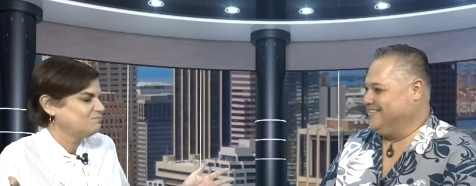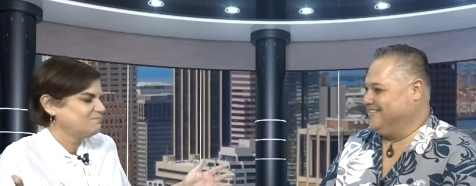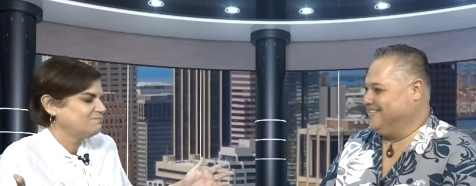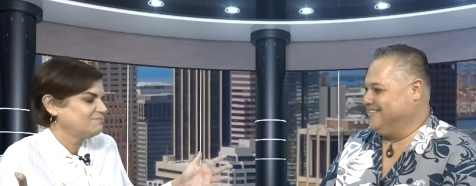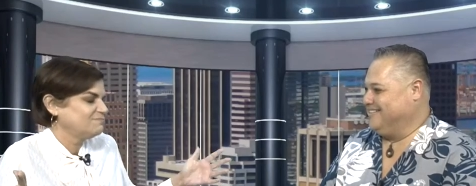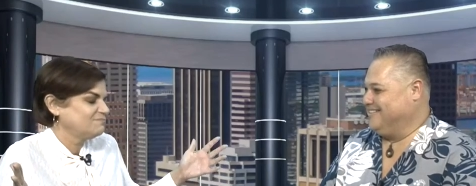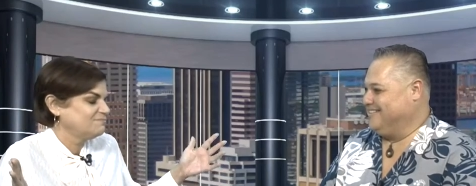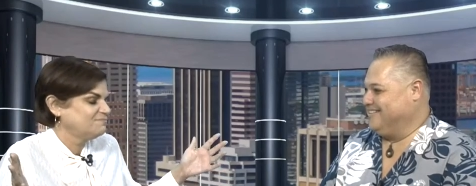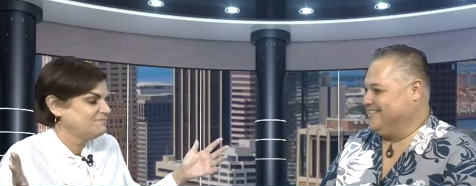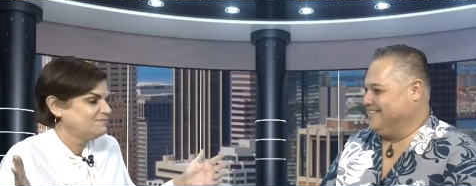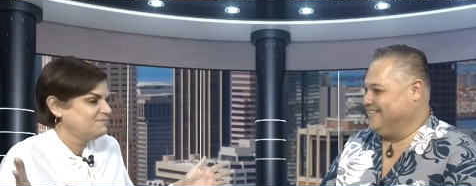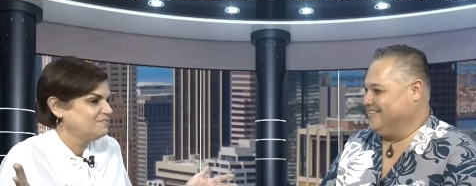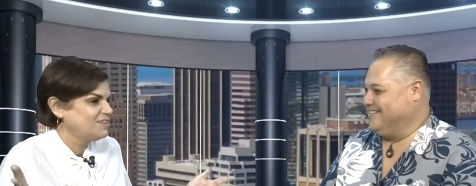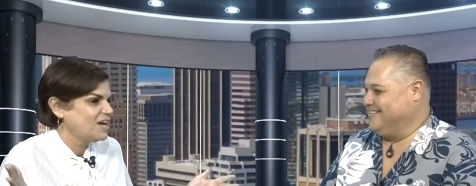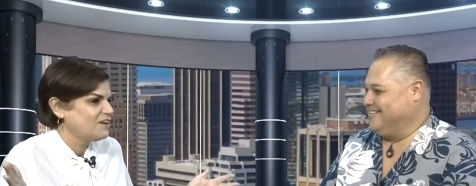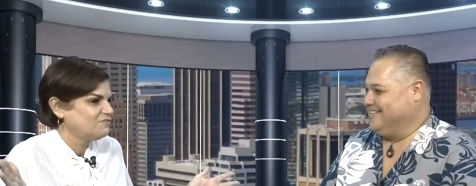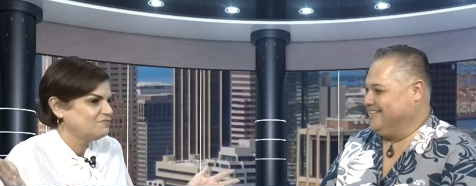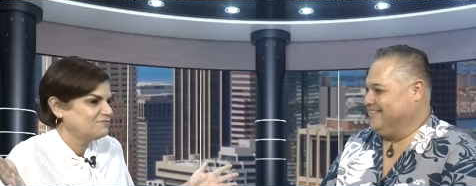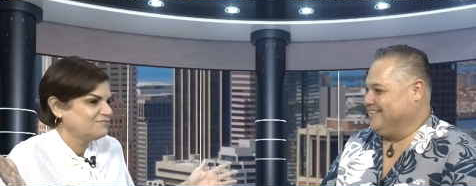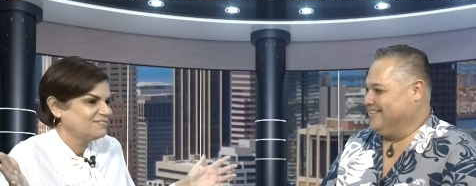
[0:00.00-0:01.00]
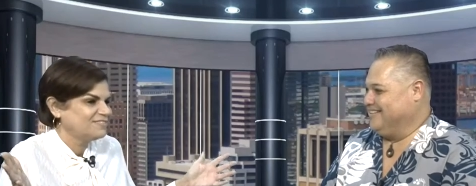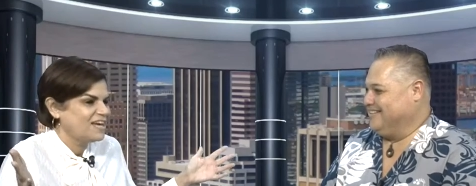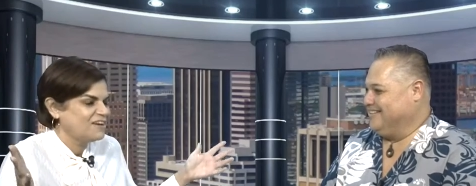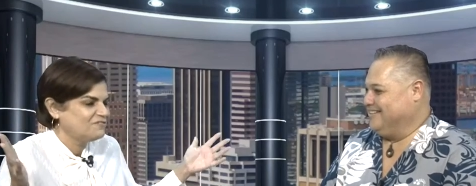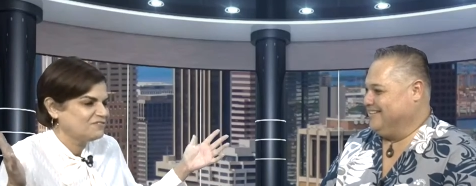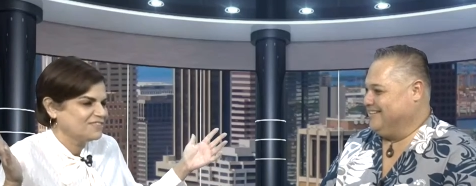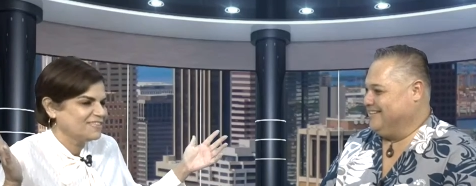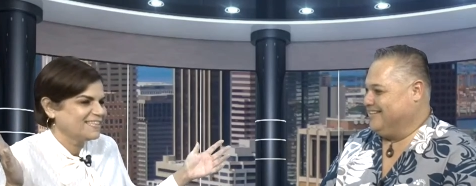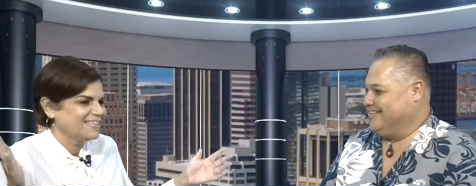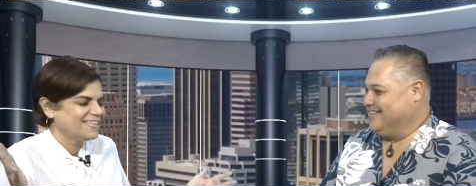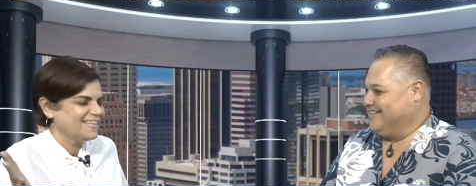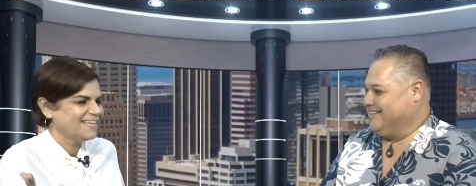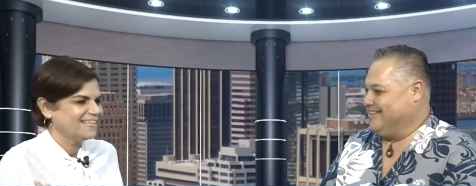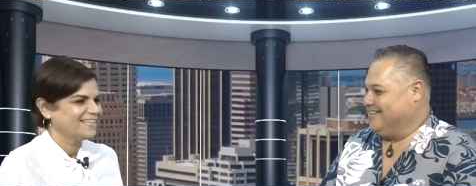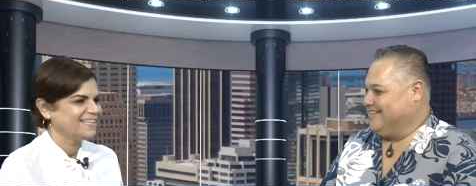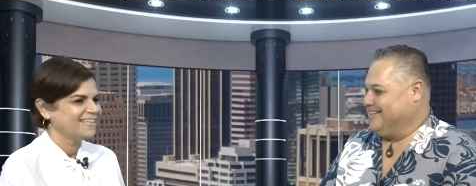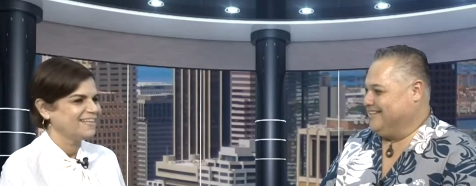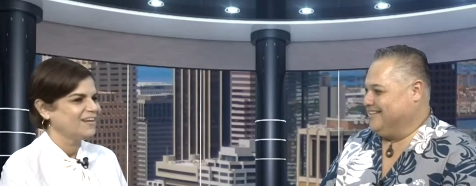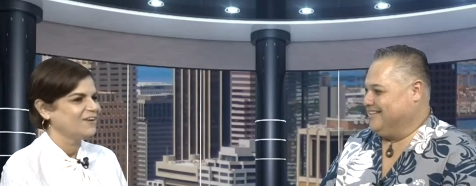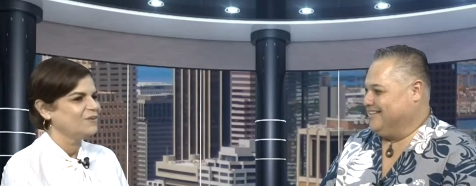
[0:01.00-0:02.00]
Speaker 1: love, lovely,
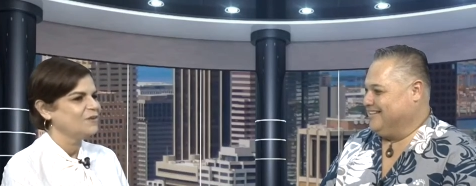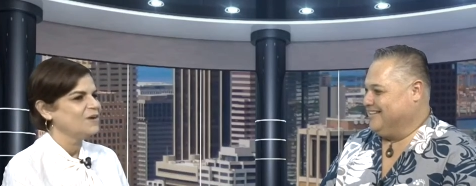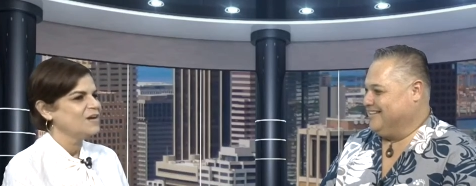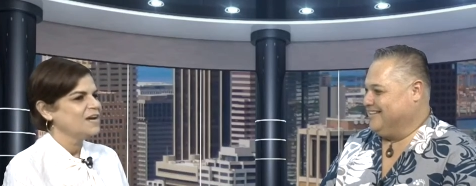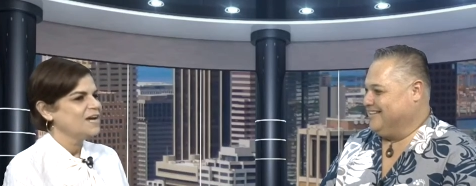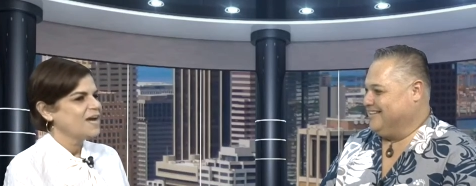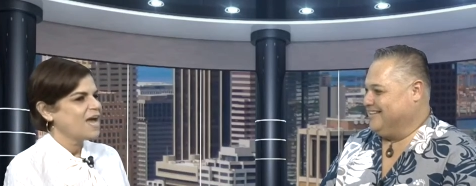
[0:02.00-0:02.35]
eh, you know.